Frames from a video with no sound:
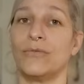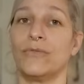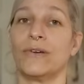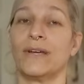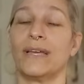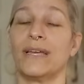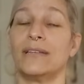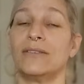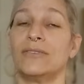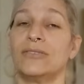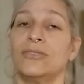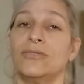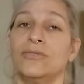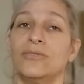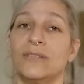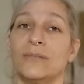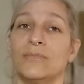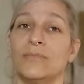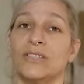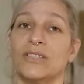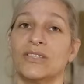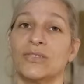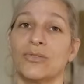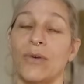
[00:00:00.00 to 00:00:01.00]
forget to
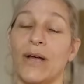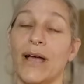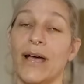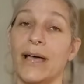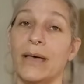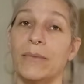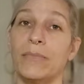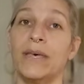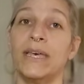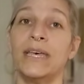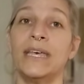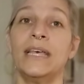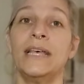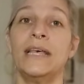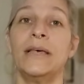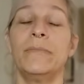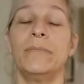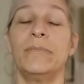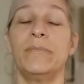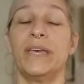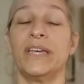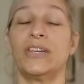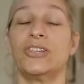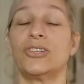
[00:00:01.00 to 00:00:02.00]
subscribe.
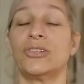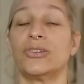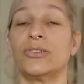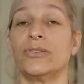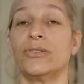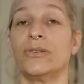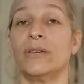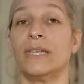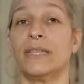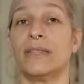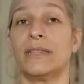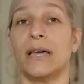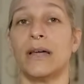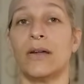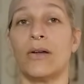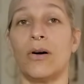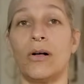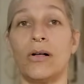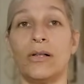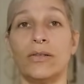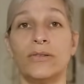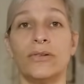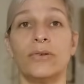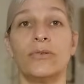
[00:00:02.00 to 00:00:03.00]
Make sure you hit that
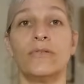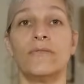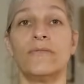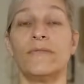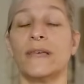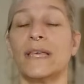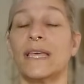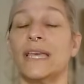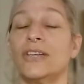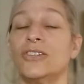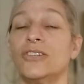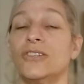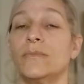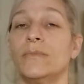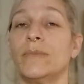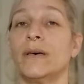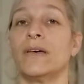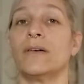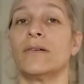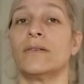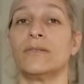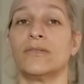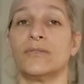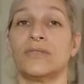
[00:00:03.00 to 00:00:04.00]
all notification
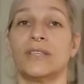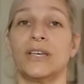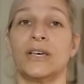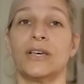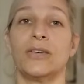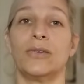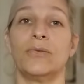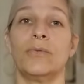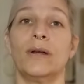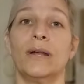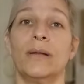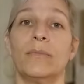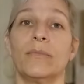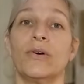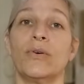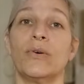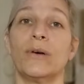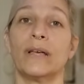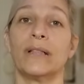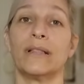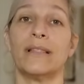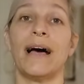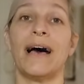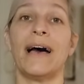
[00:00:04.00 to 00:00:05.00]
bell. It'll tell you when I'm
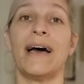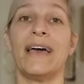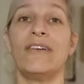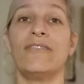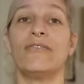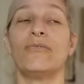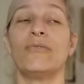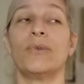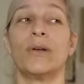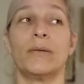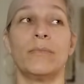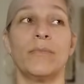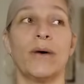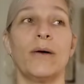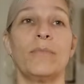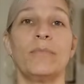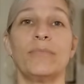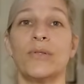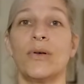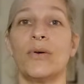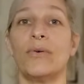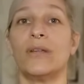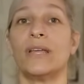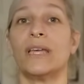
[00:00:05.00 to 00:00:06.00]
going live, when I'm
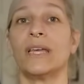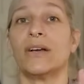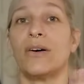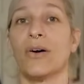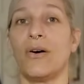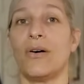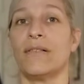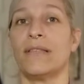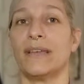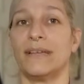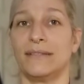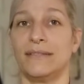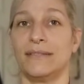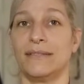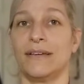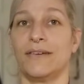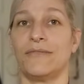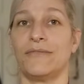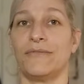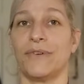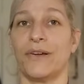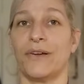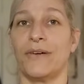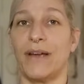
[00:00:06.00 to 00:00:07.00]
uploading, all that
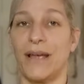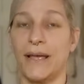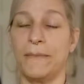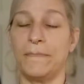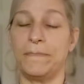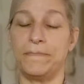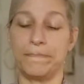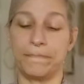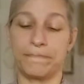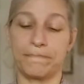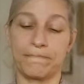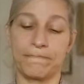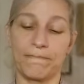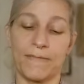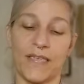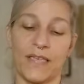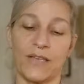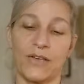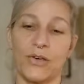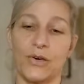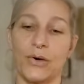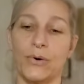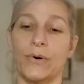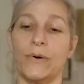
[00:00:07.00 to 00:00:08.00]
stuff, all right?
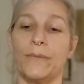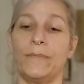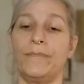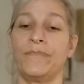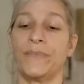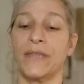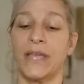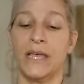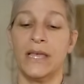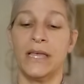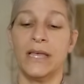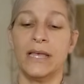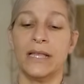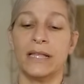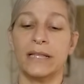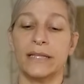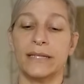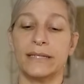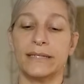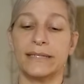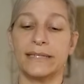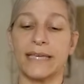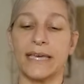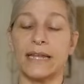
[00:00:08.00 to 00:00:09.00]
Cool.
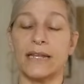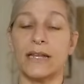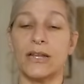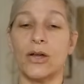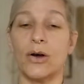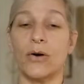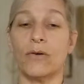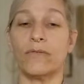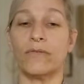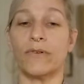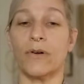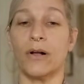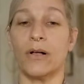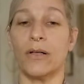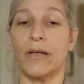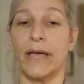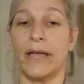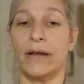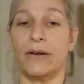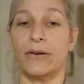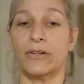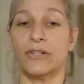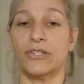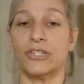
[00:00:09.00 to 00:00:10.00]
Let's get an overall
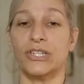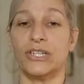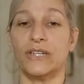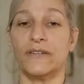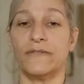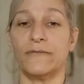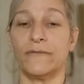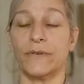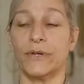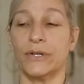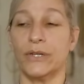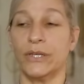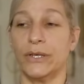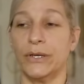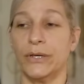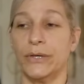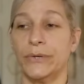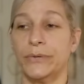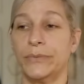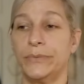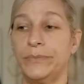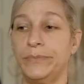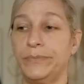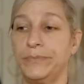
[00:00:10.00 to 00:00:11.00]
energy for
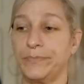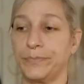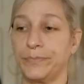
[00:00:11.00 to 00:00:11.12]
you